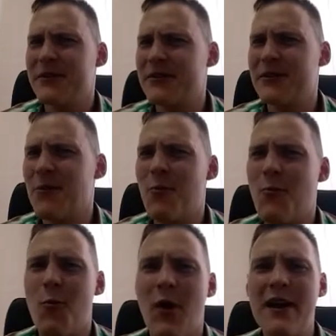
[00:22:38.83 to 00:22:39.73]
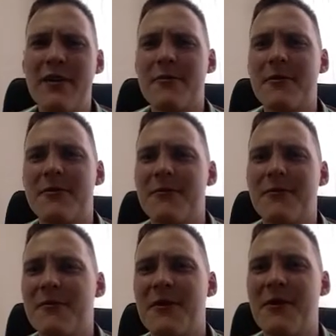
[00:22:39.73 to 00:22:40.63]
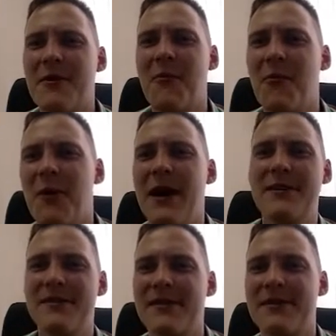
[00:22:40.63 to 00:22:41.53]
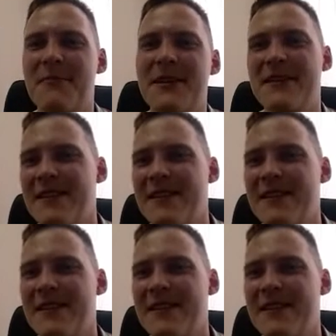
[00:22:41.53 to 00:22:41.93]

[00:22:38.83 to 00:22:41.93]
So why it can be?